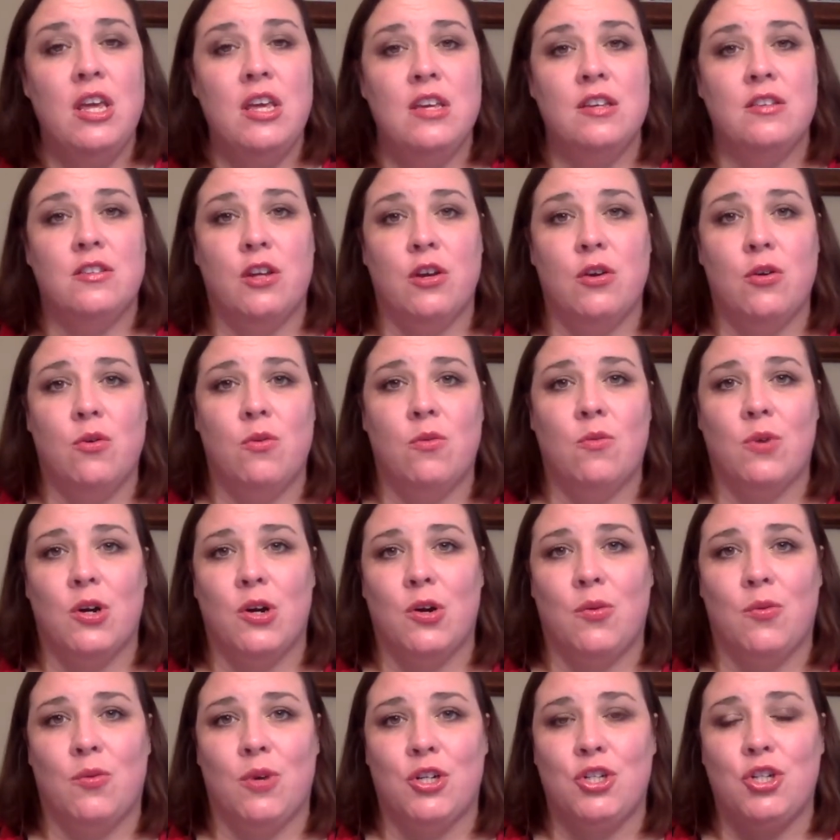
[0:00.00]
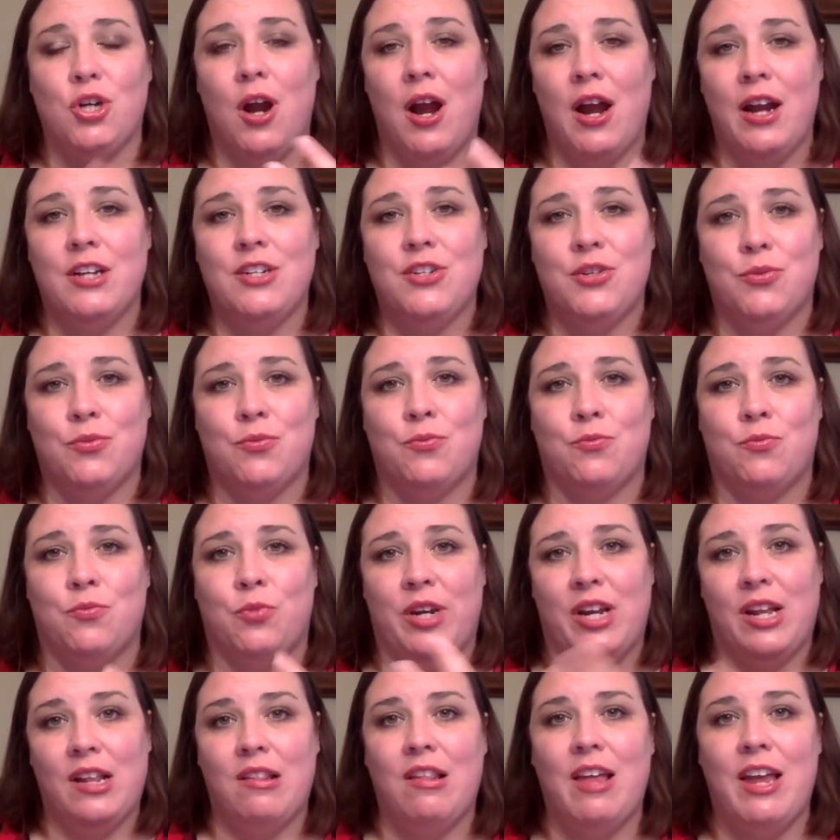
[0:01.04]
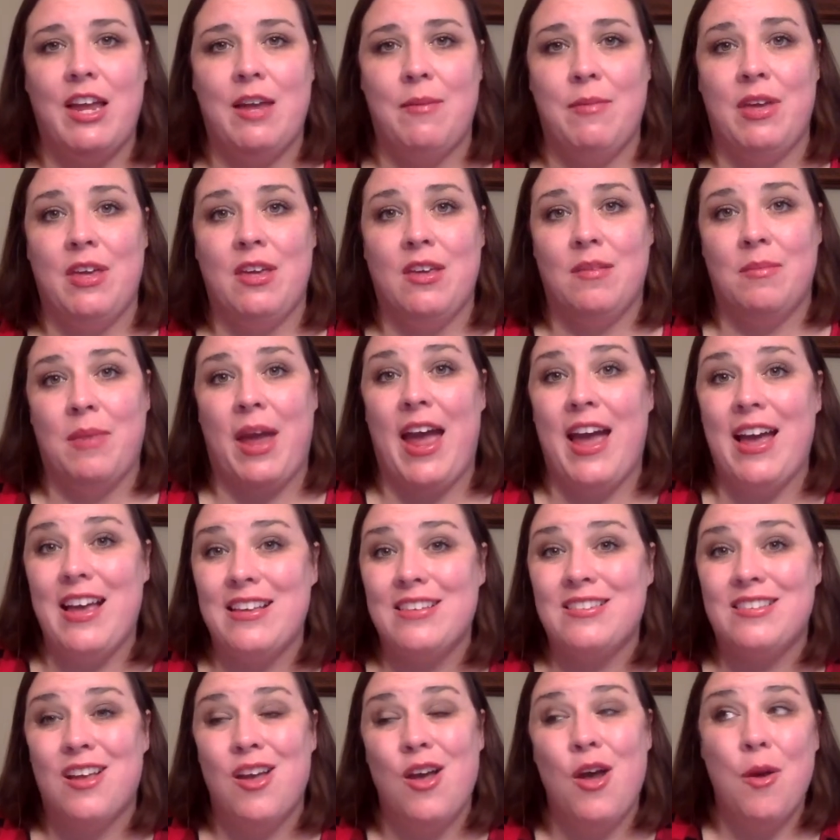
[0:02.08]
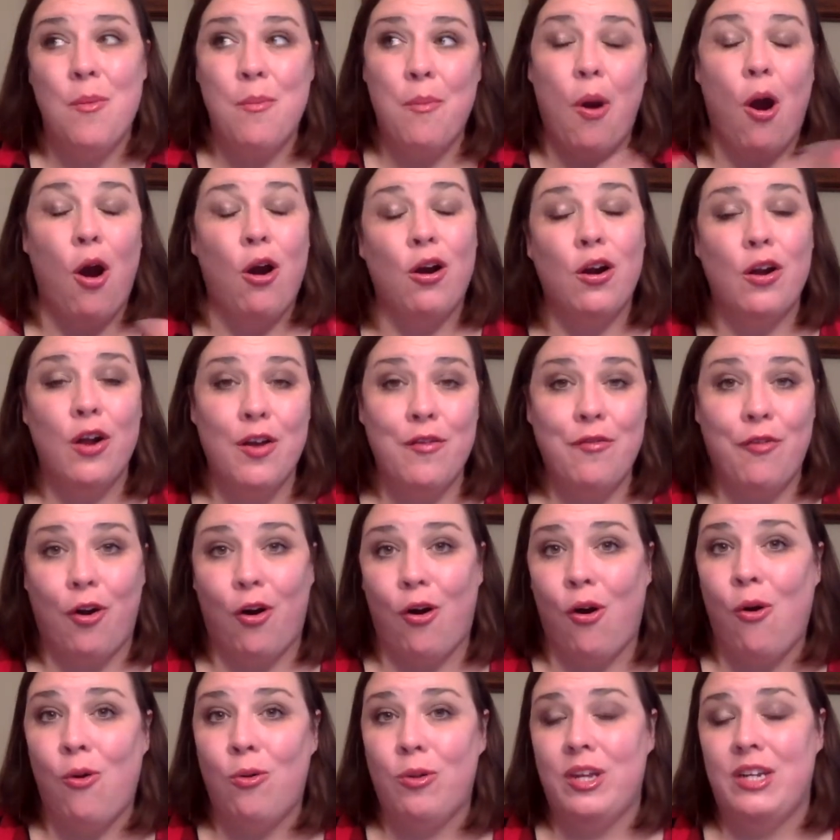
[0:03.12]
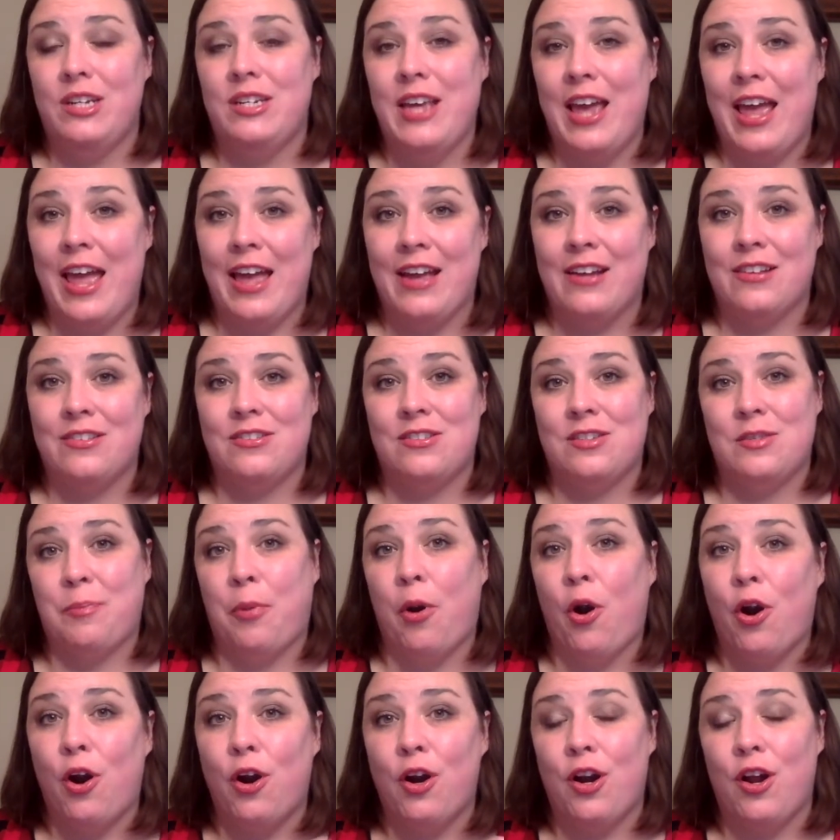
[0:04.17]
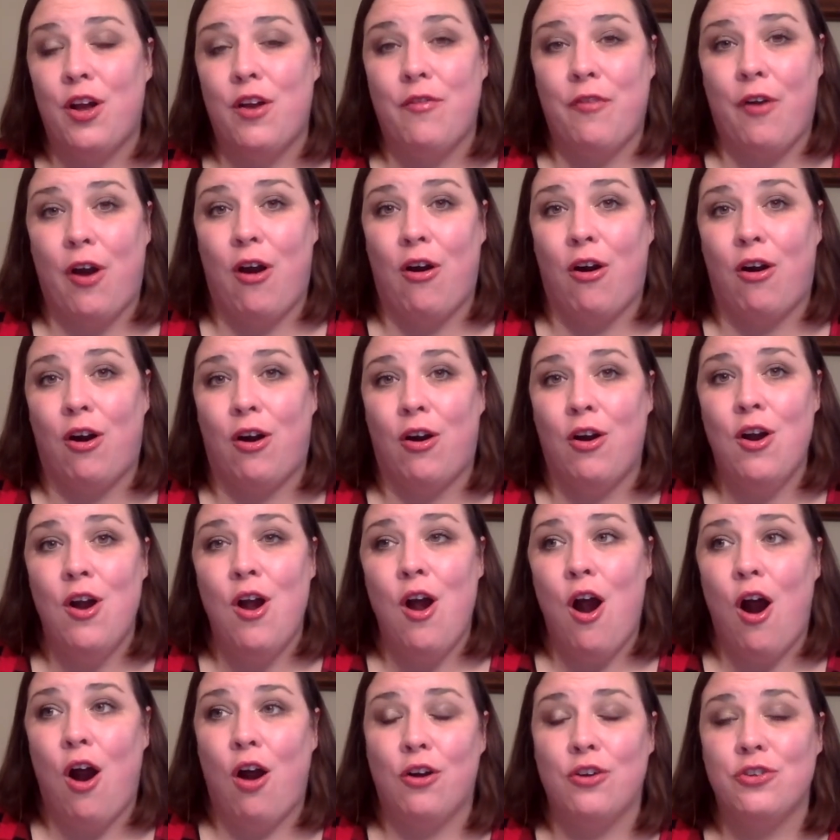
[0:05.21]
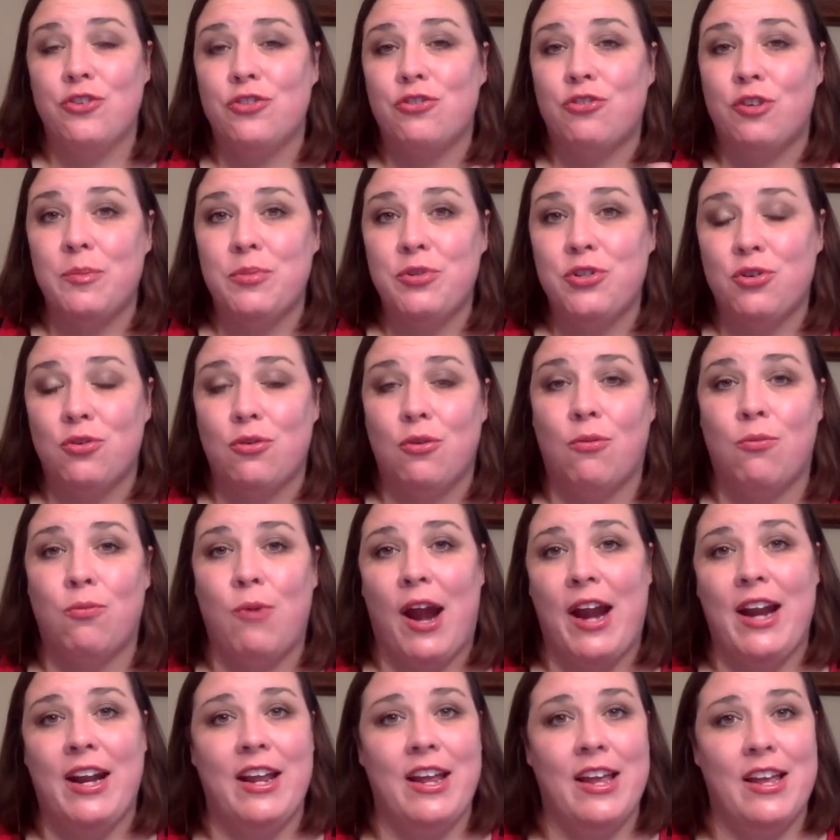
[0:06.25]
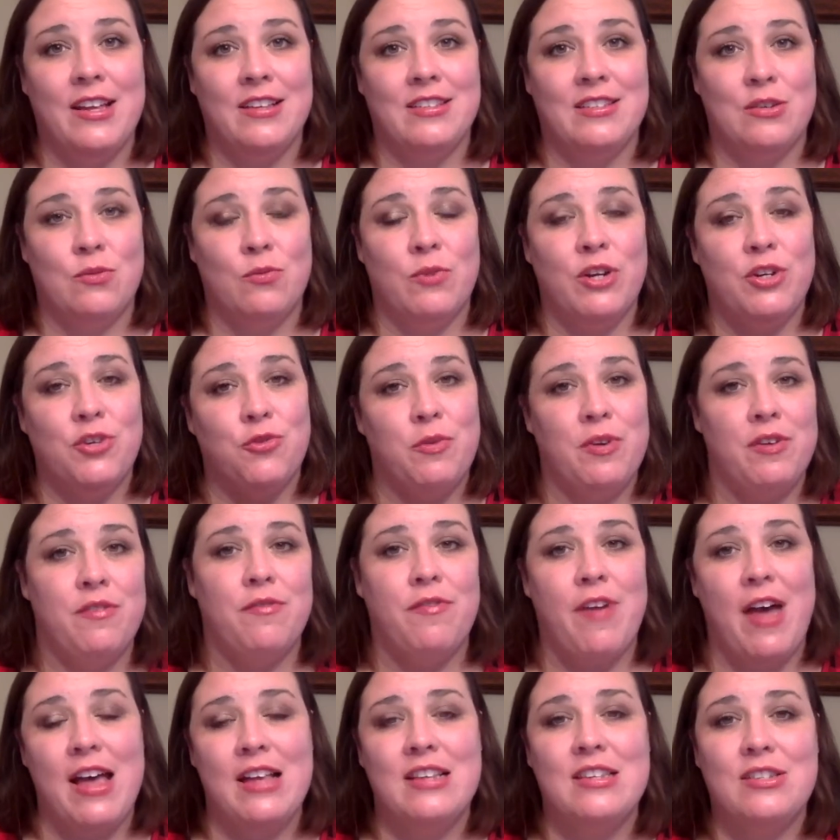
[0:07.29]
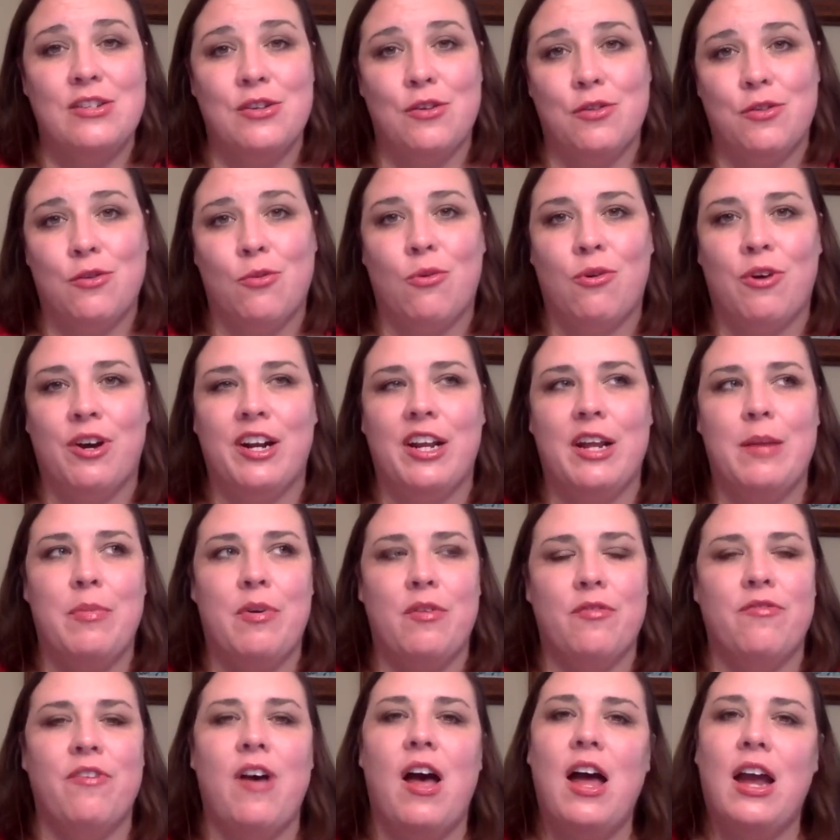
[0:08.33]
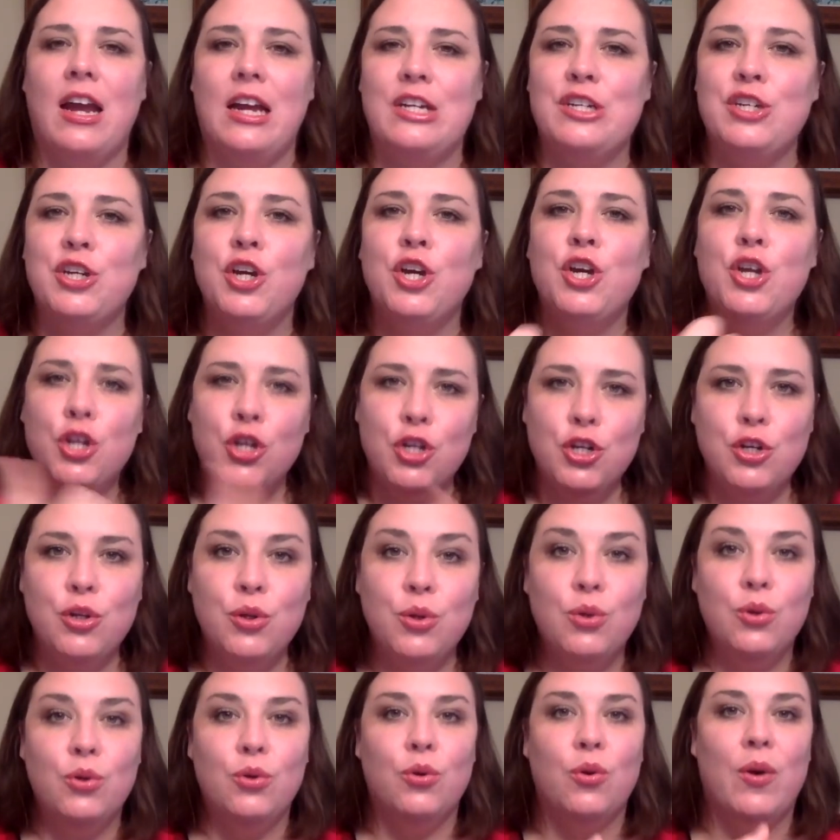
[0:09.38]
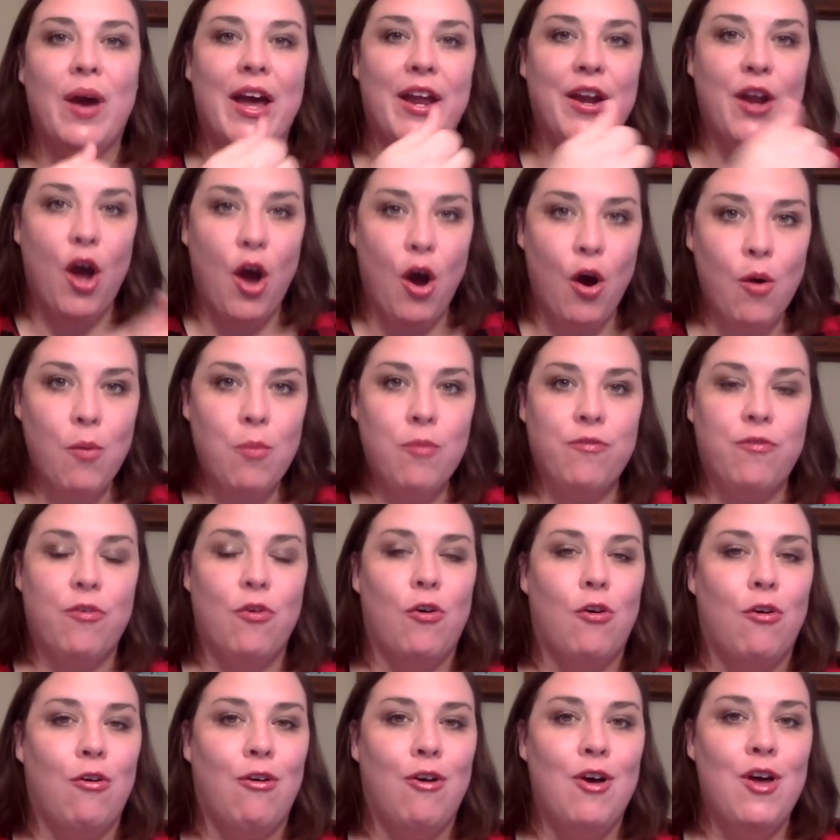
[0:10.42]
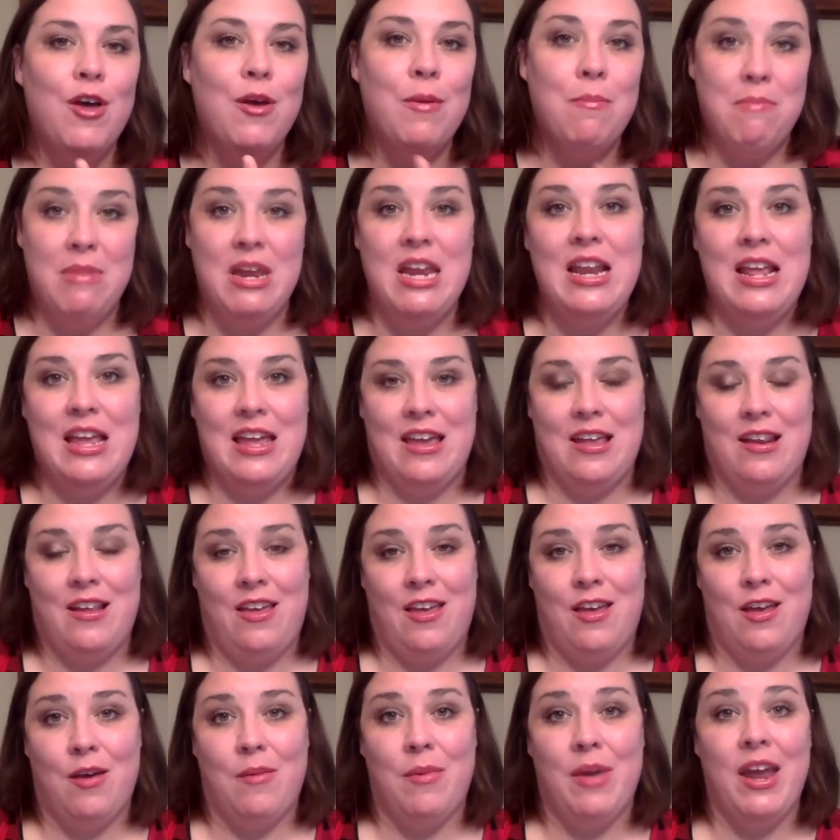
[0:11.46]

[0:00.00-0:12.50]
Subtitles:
So we're trying to reclaim him as part of our holy texts, part of our scriptural writings in which we vest authority, but find new and hopeful meaning in him.